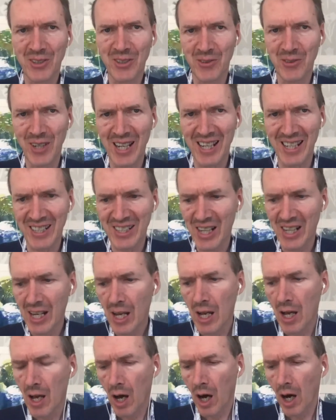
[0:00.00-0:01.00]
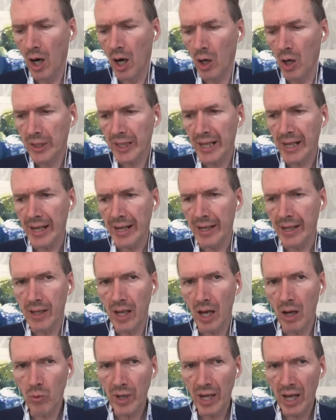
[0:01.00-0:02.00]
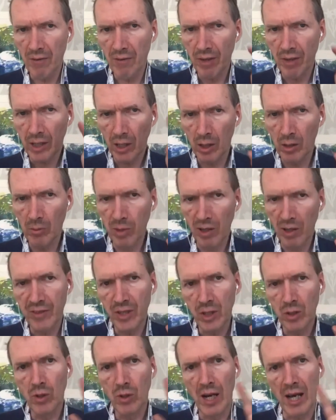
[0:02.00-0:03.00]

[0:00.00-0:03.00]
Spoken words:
Great. Okay. Now we have a global view